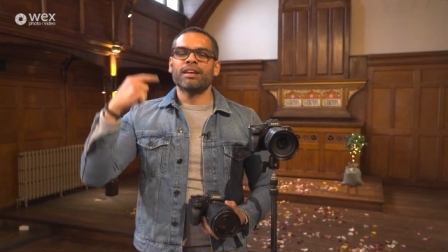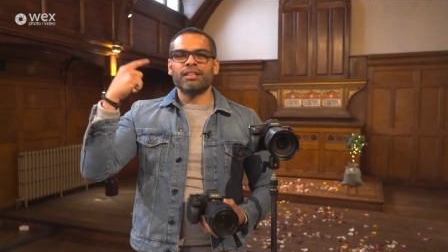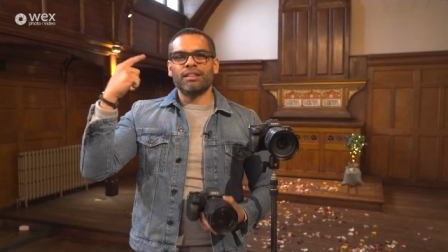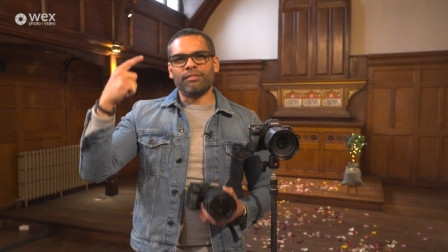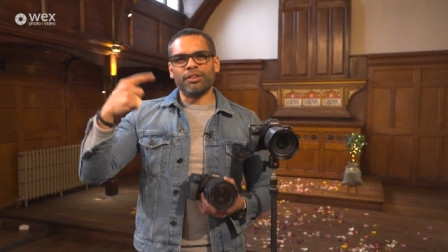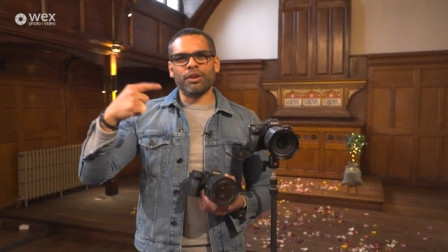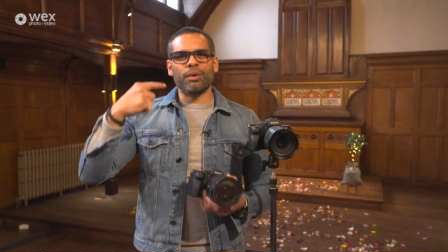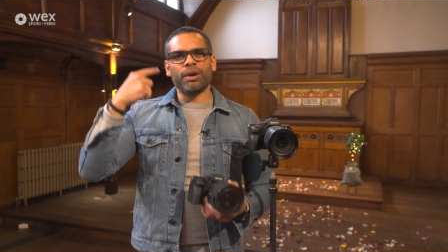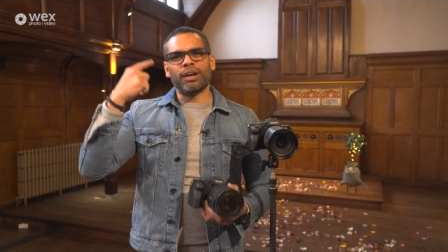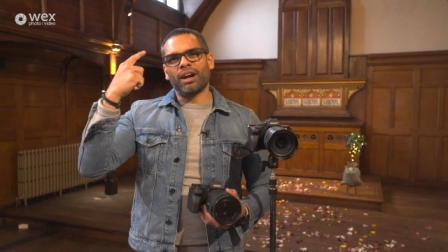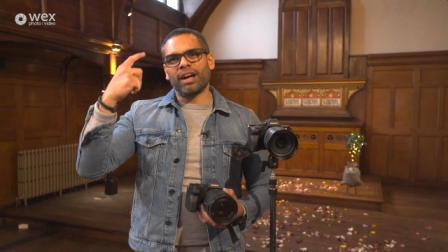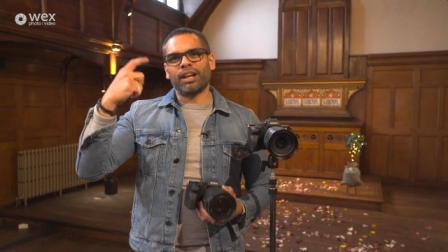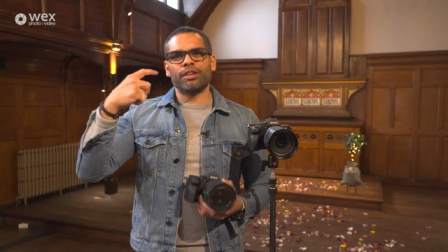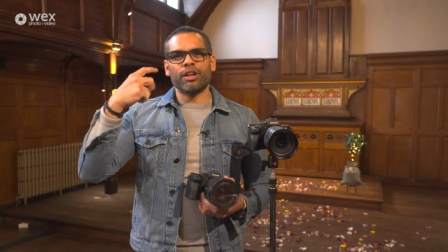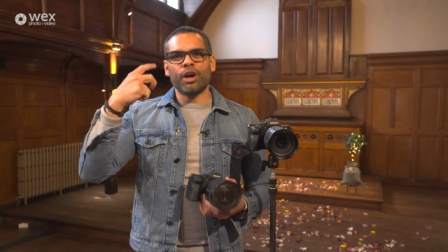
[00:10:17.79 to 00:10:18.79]
the viewer
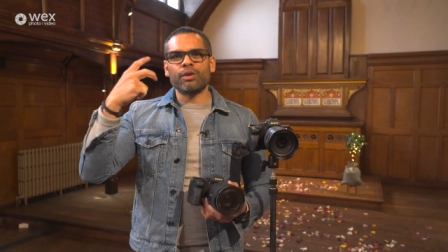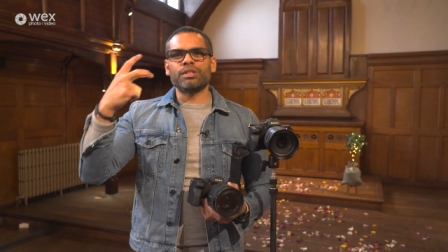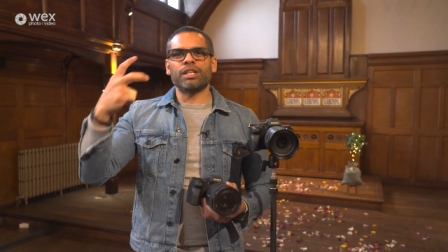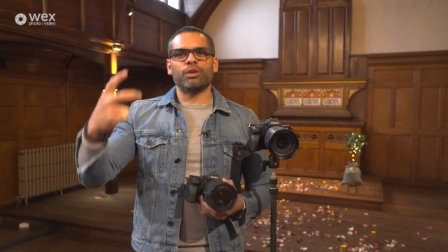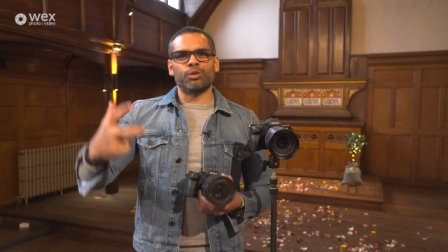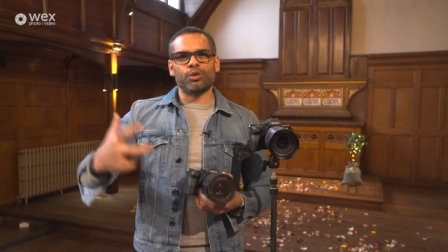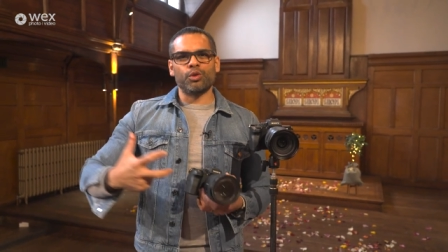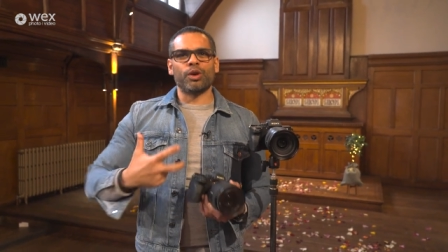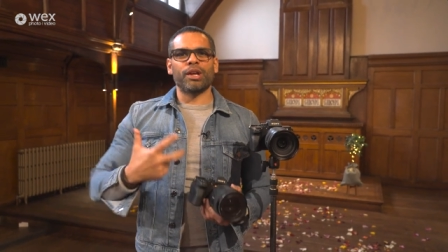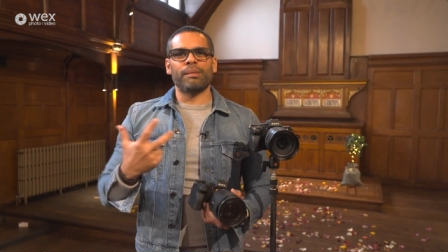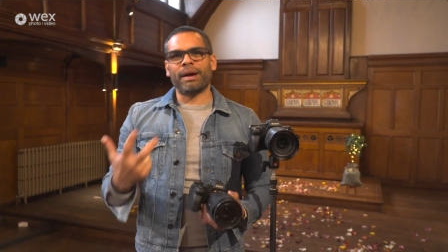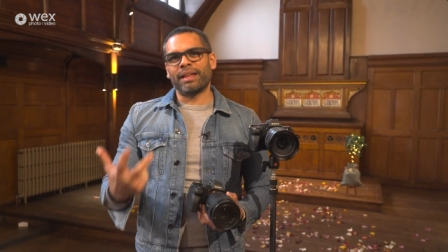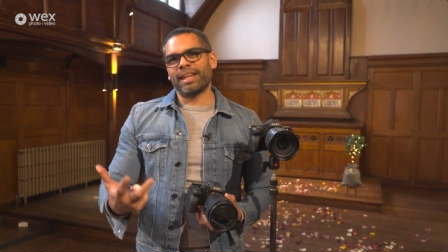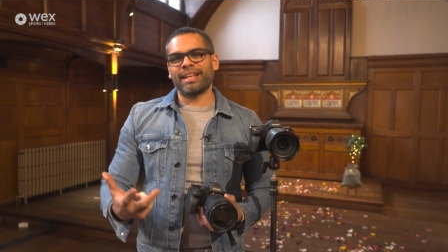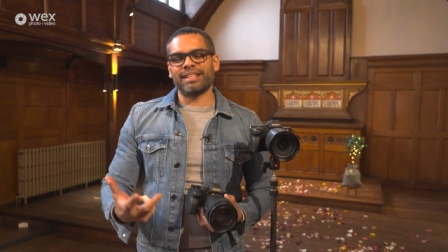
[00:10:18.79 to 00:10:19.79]
kind of knows that you're talking
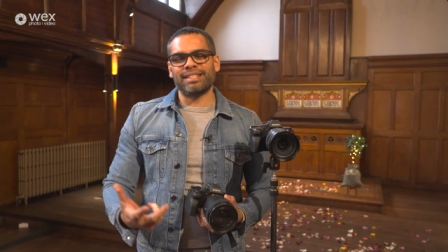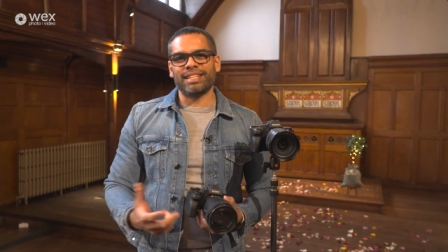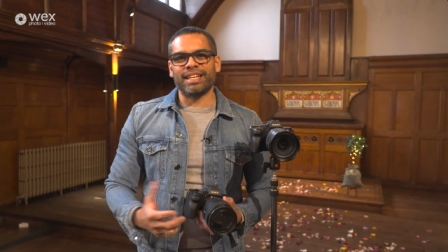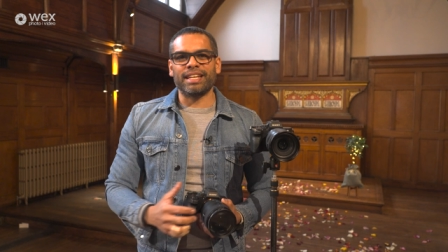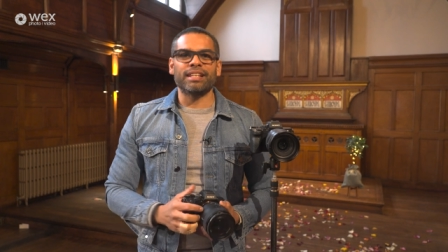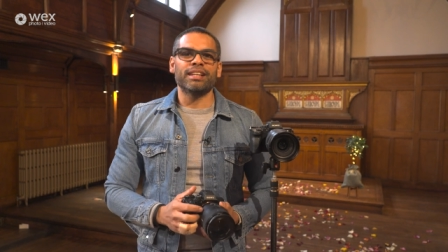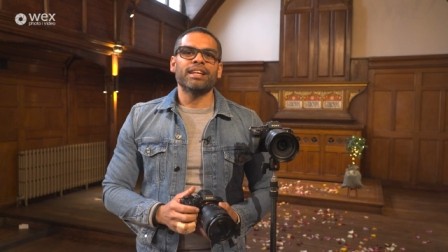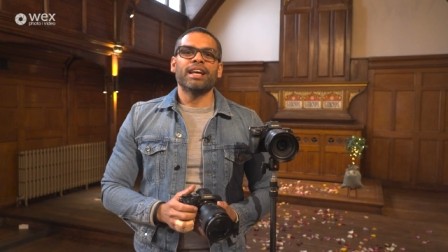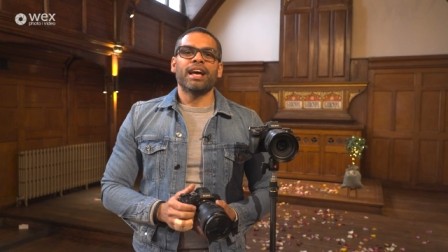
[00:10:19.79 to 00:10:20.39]
about that scene.